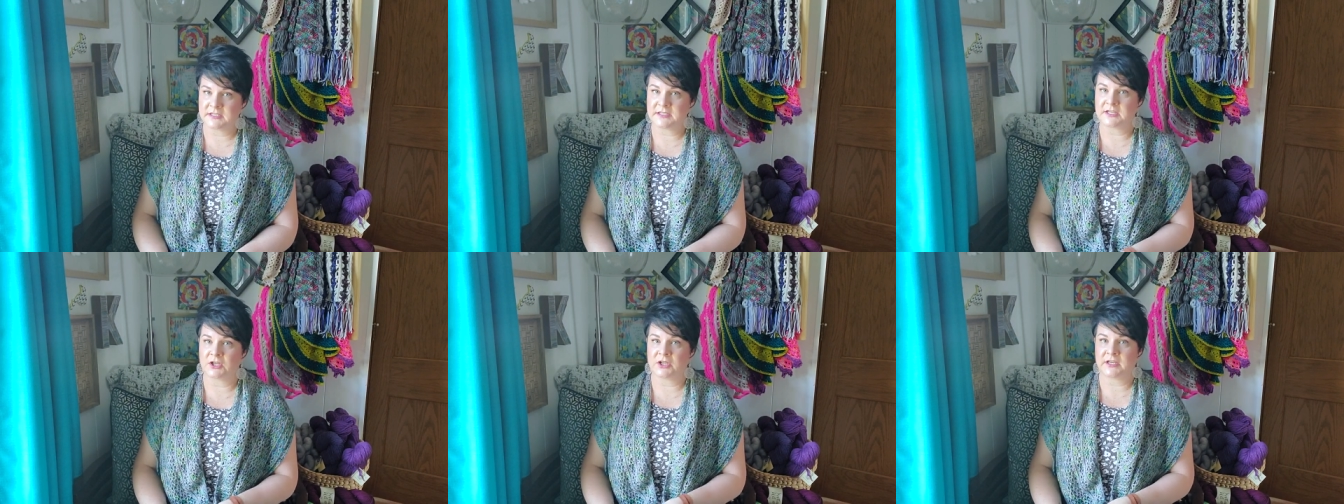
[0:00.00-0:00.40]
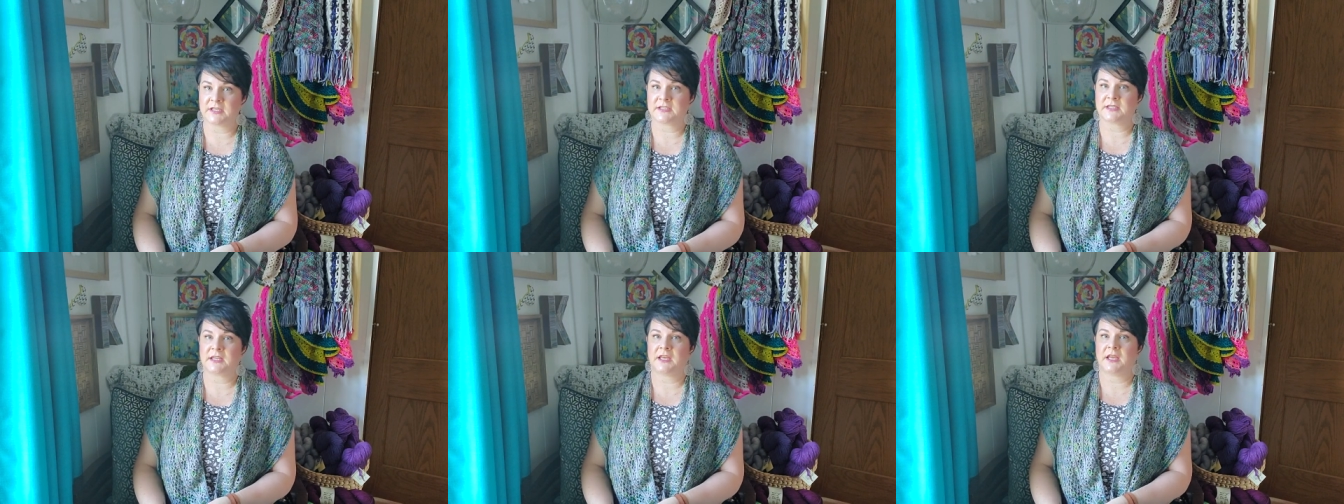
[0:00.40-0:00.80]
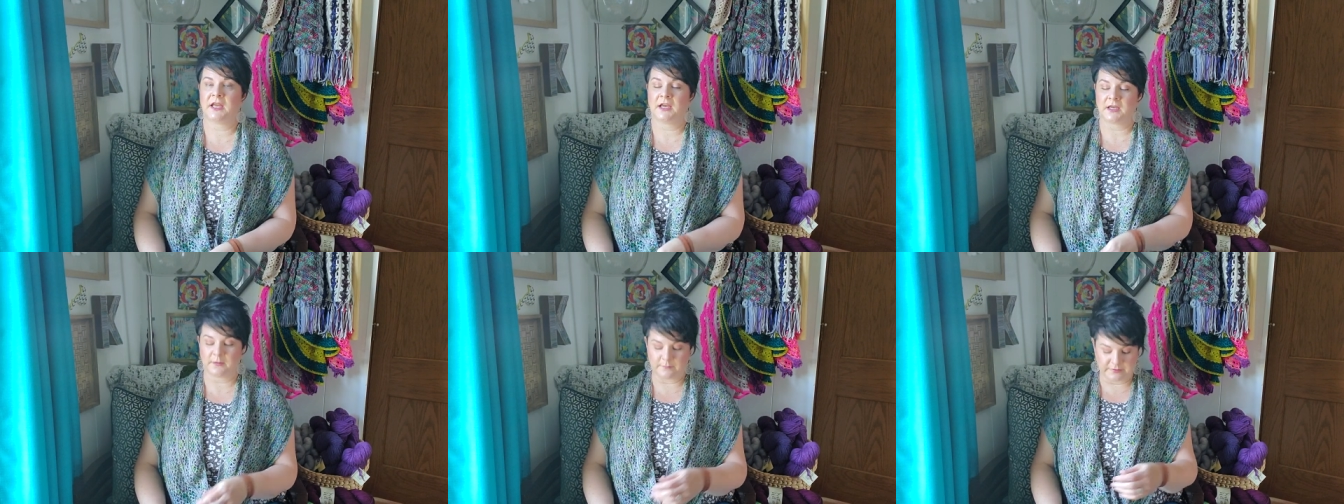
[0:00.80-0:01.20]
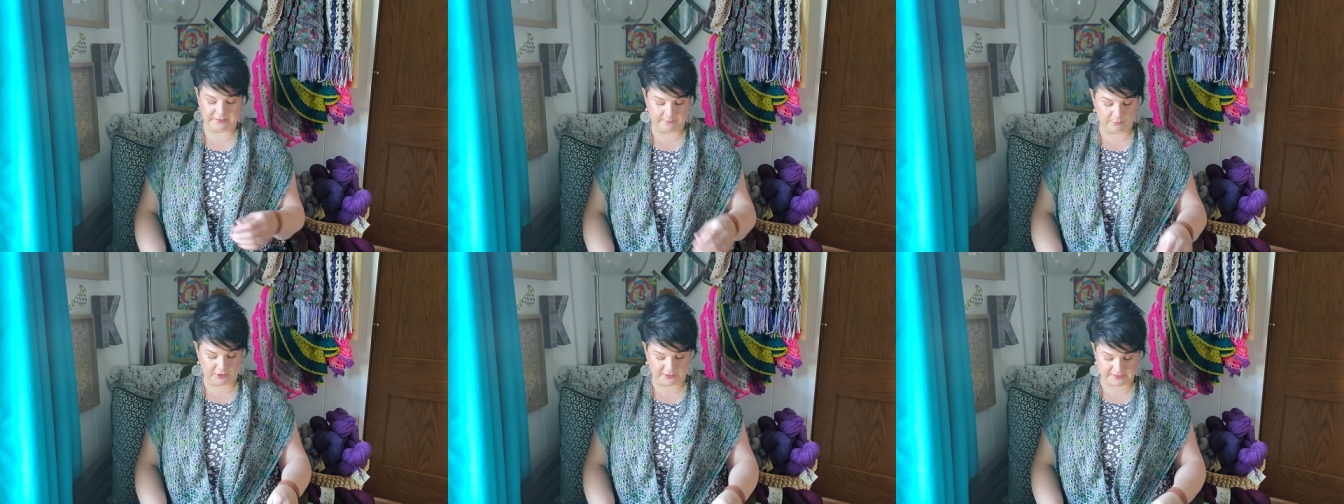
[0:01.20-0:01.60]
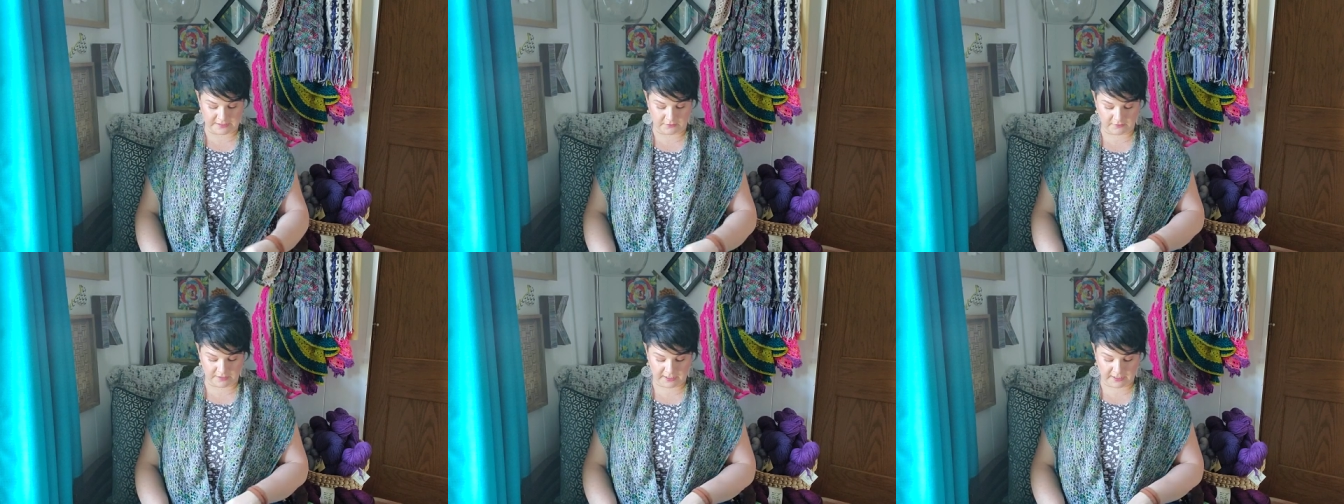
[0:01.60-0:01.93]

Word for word: seriously, a complete breakdown.